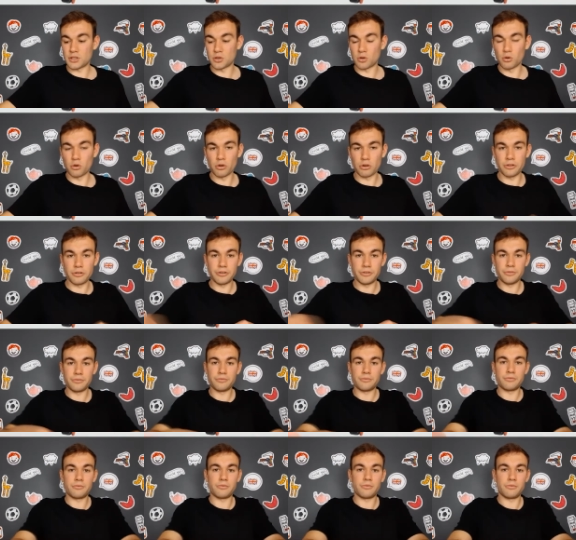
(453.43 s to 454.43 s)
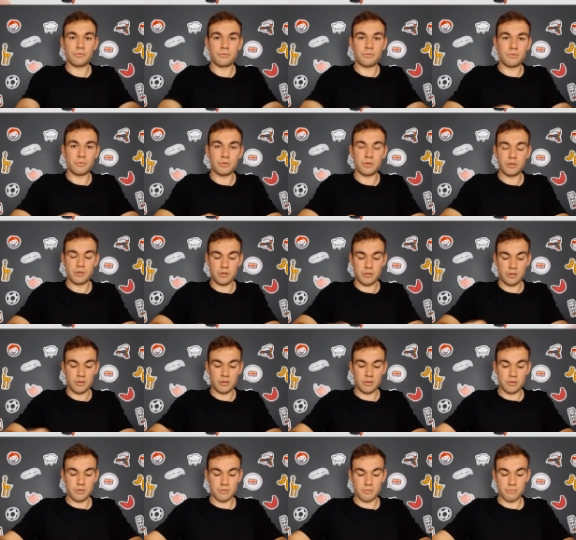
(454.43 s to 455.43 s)
torn
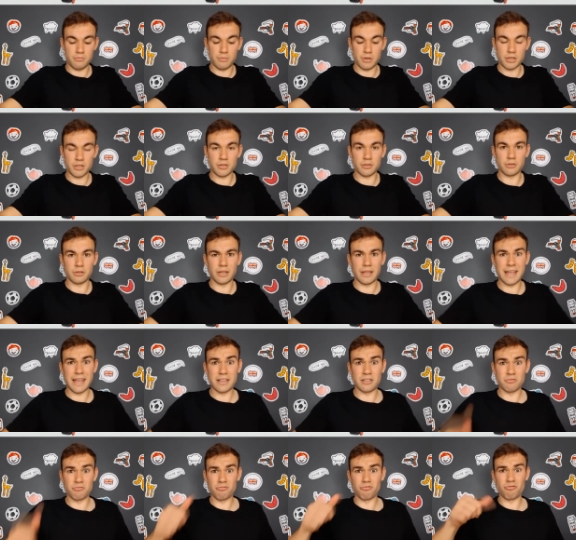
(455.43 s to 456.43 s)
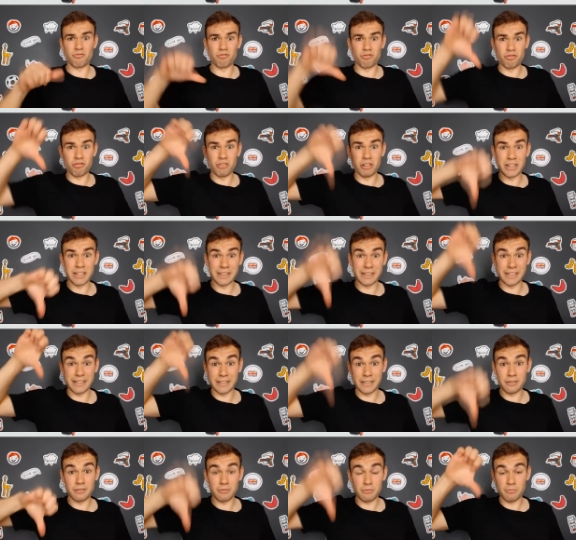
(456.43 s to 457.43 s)
muscle is
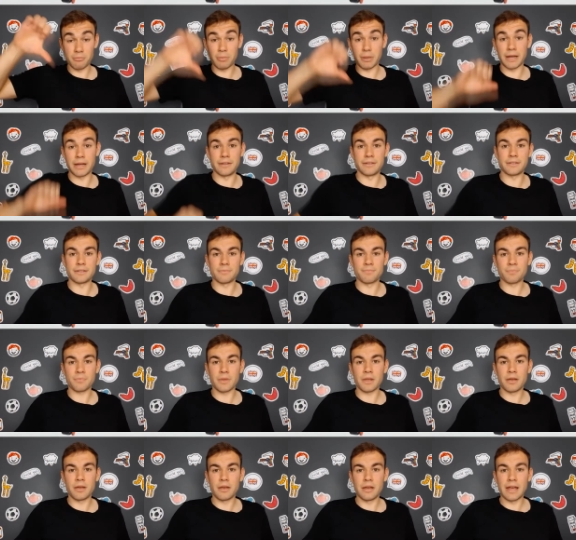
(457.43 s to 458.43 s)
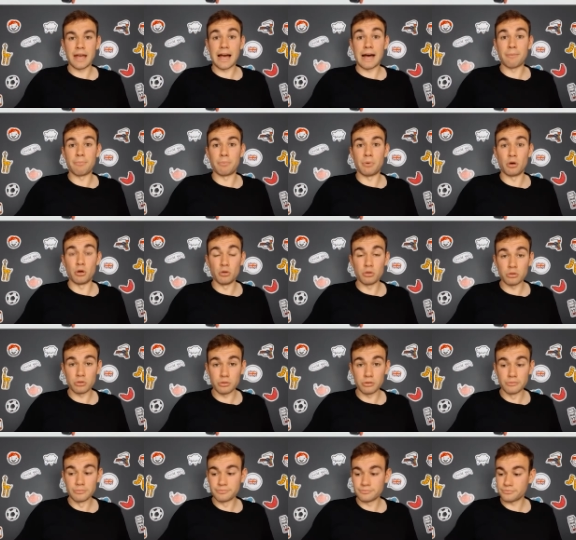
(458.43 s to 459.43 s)
really bad. A
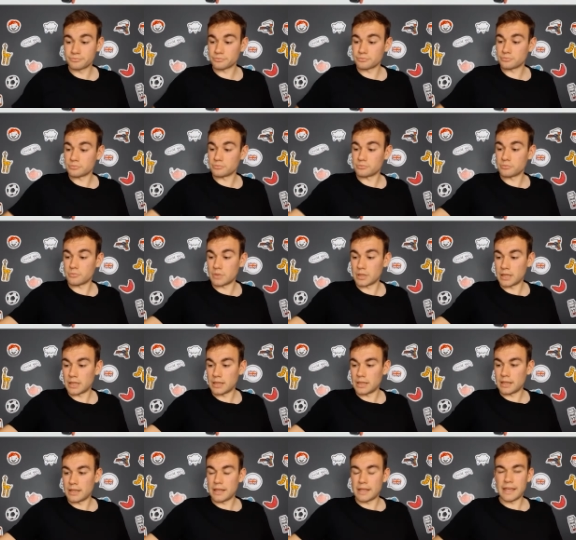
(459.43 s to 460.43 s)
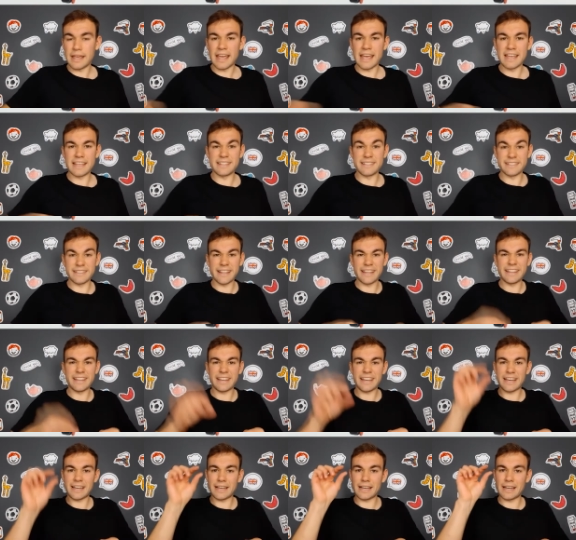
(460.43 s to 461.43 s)
pull is
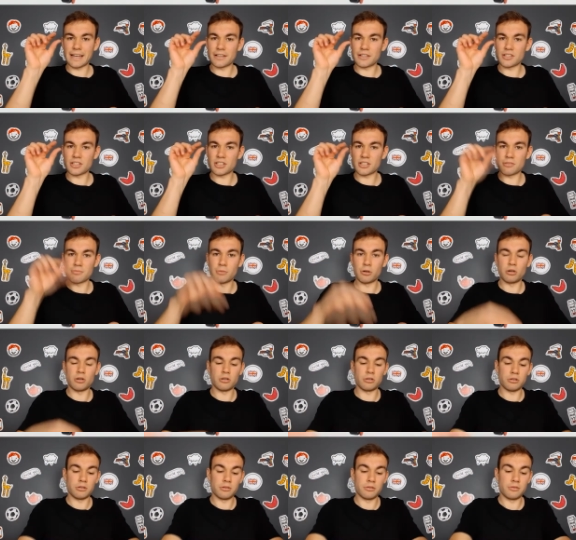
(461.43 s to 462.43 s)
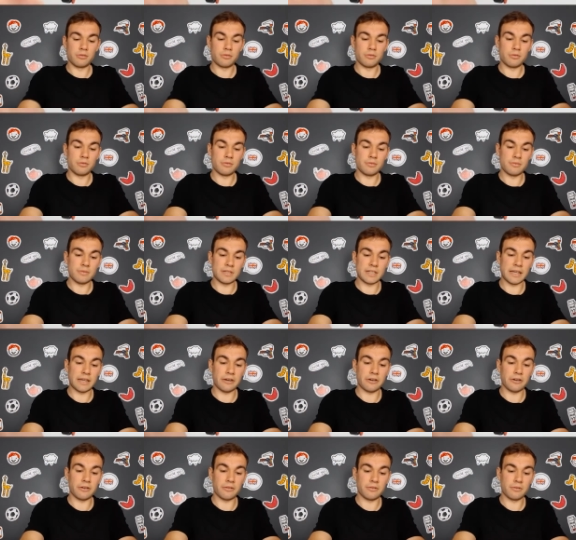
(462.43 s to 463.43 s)
like a small
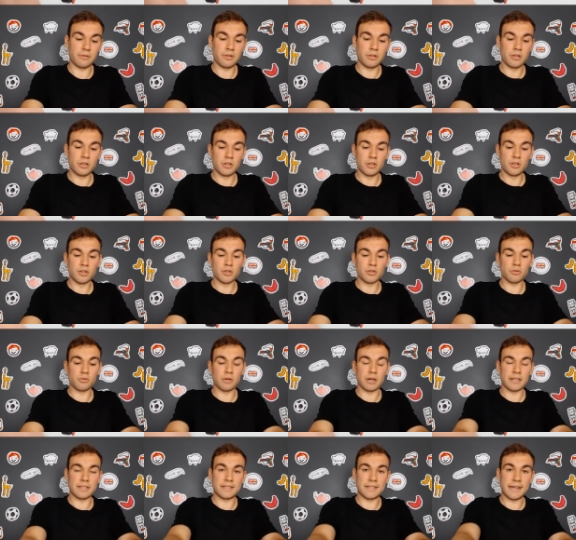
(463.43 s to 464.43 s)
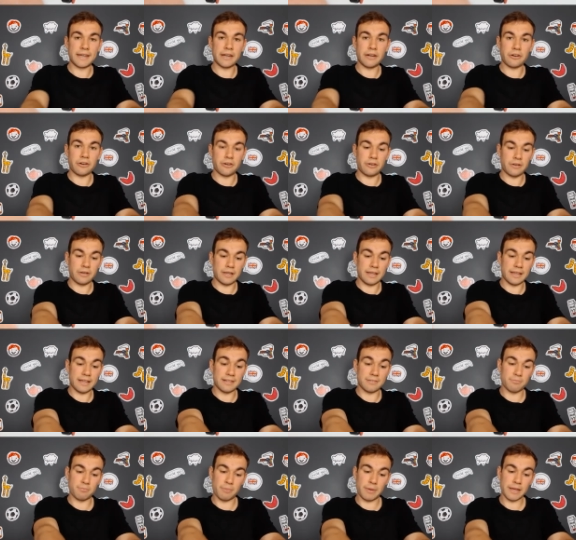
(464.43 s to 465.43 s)
tear. So a tear is
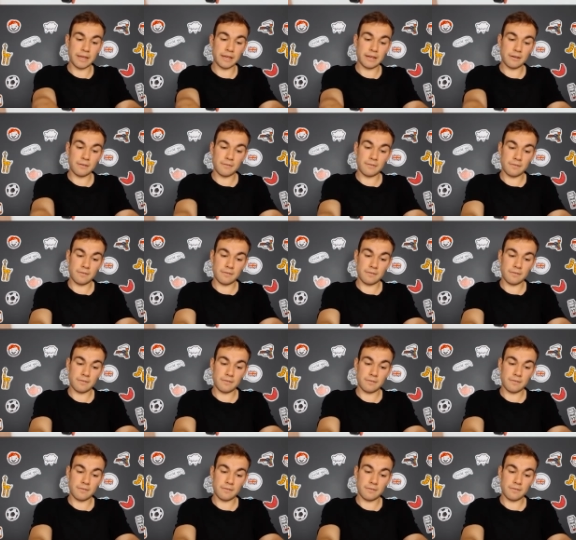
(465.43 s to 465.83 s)
big,